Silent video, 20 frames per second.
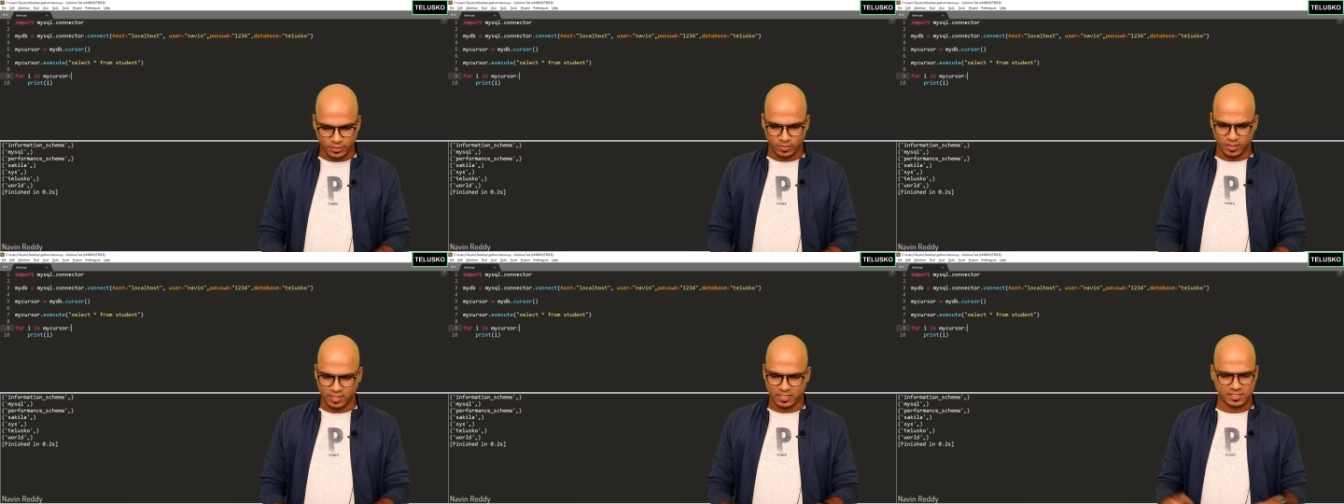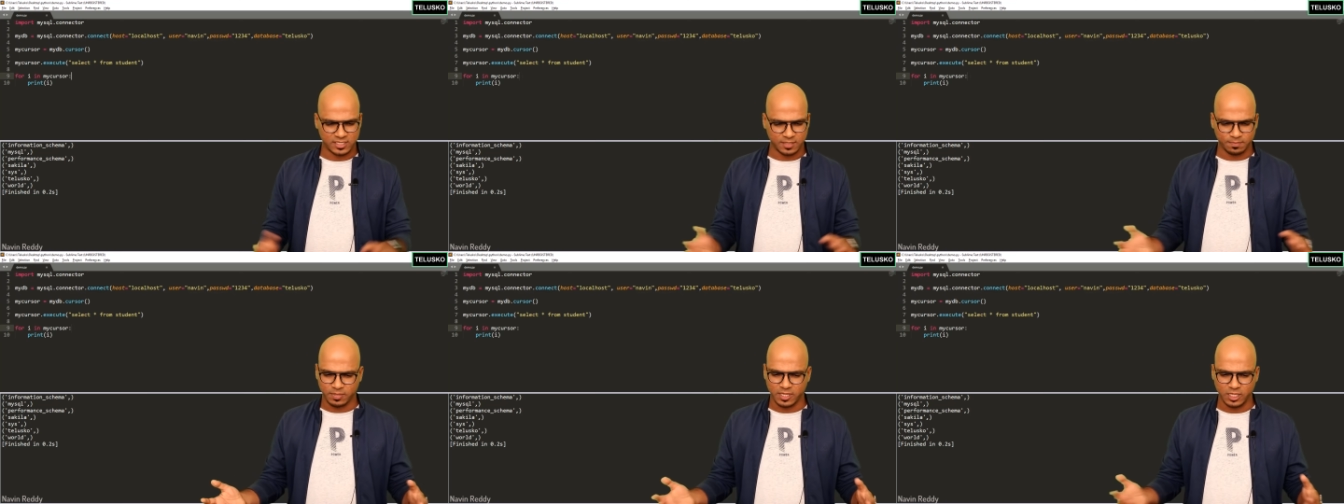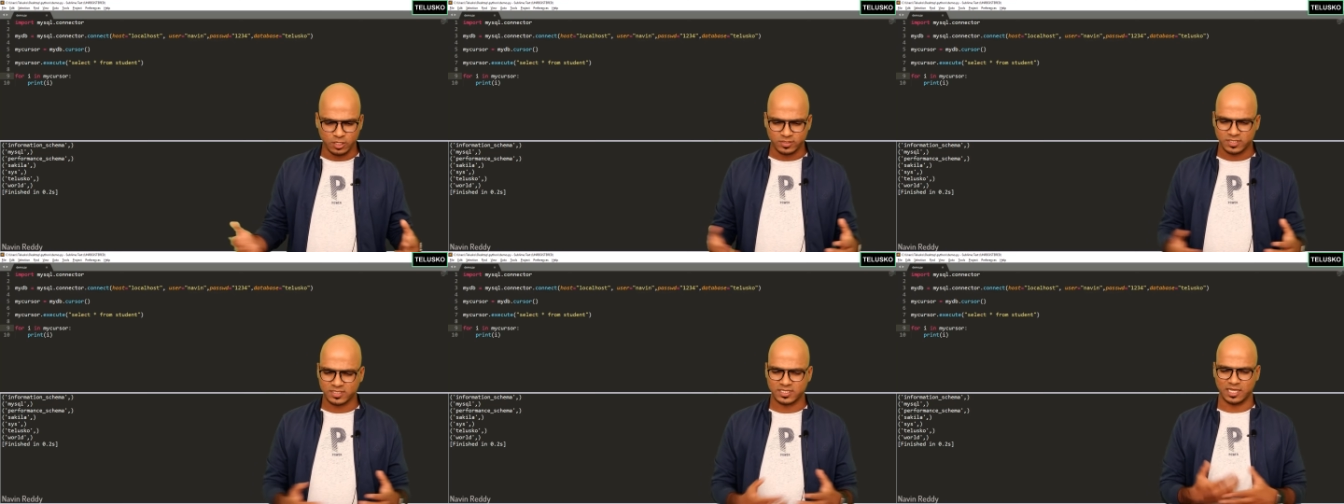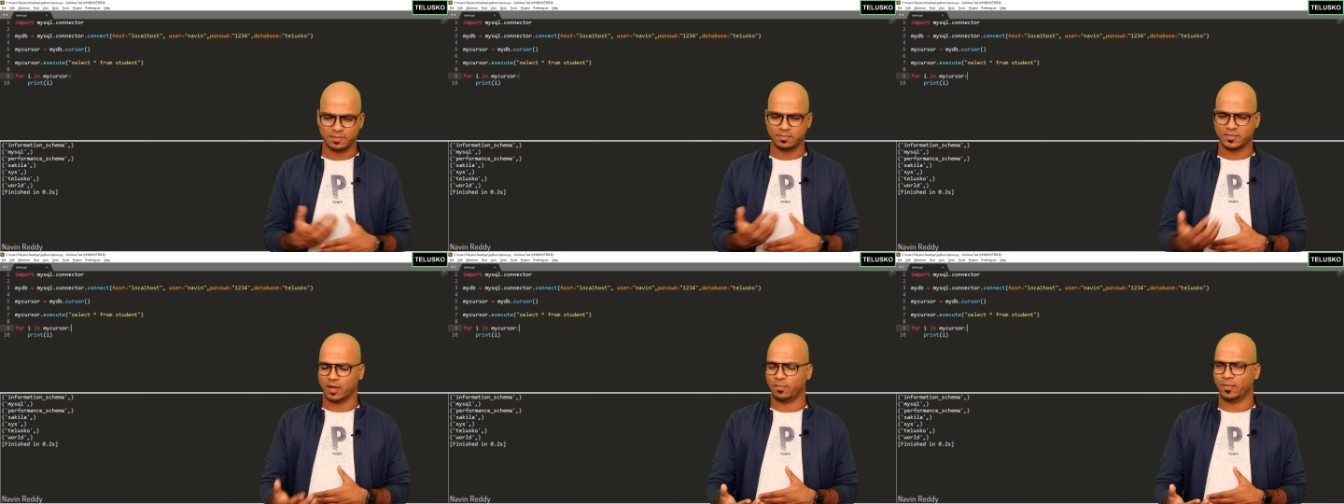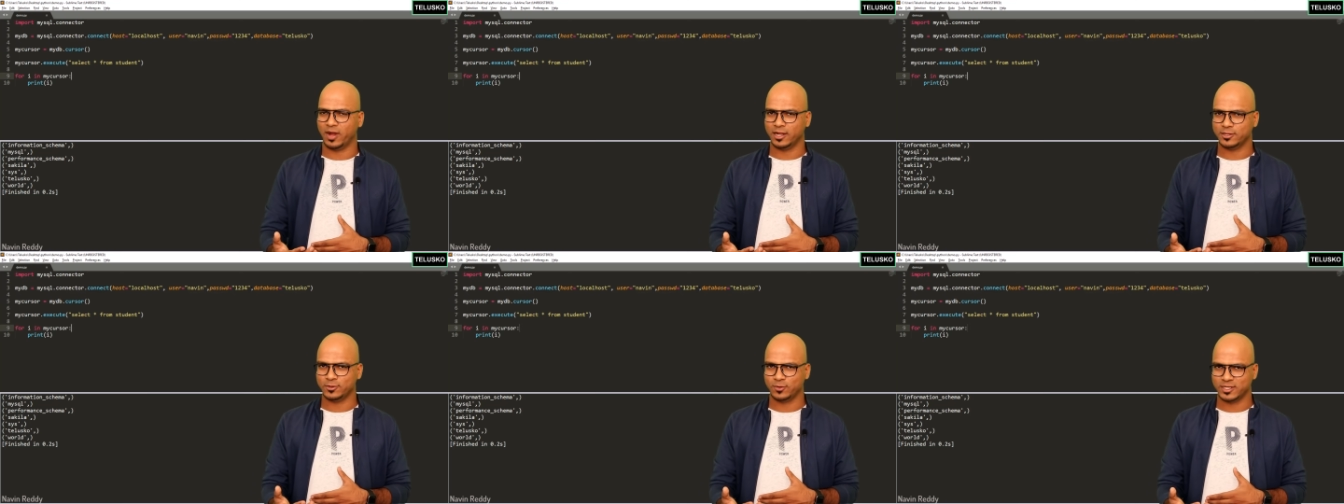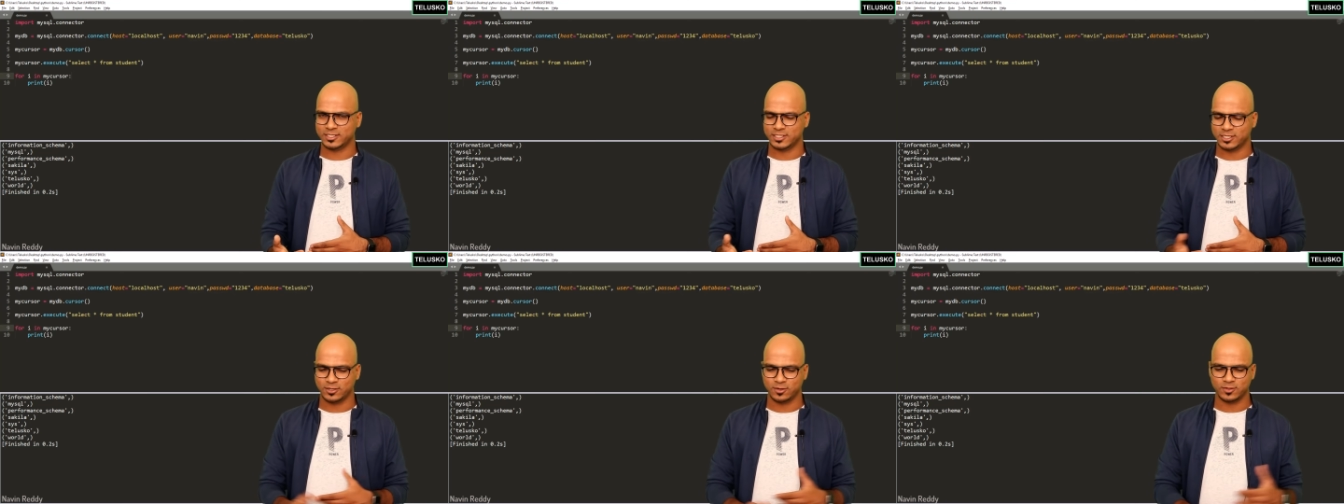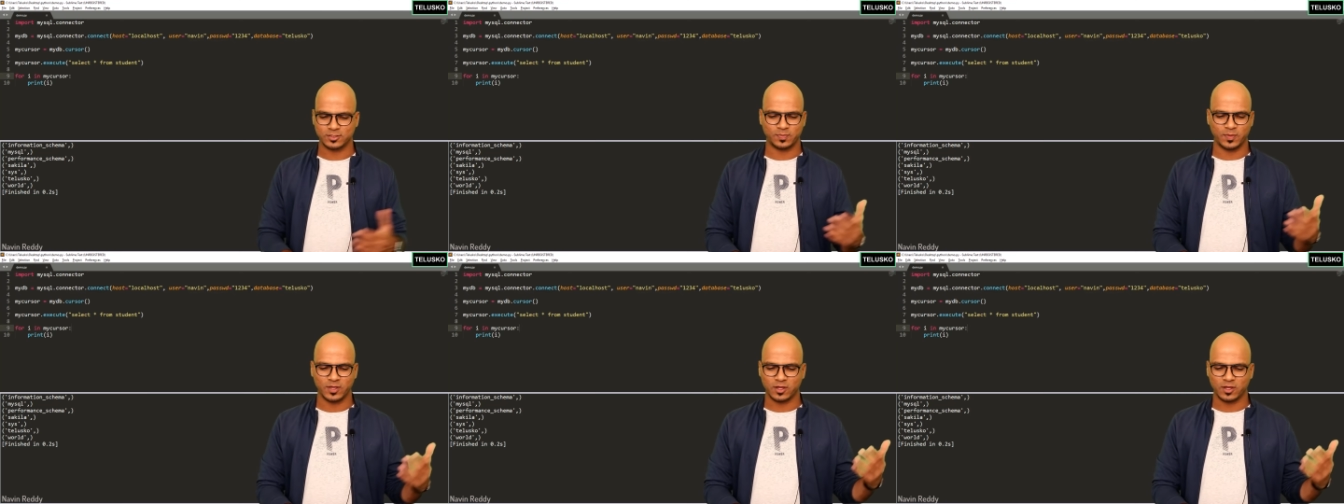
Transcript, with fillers: you can simply use the same command to execute,